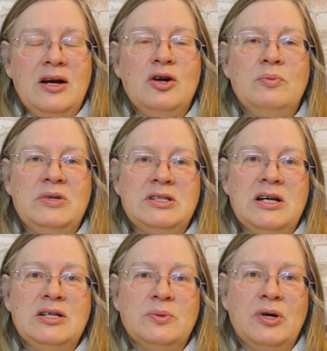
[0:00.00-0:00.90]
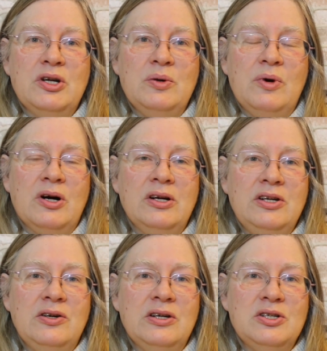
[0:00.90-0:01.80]
I hope it's nice where you are
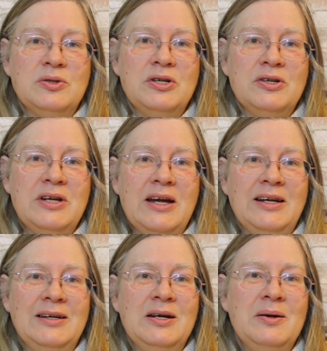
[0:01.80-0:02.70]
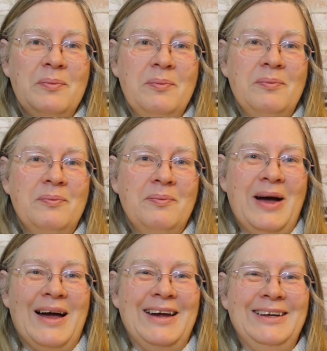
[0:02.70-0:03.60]
and you can enjoy your day. Bye.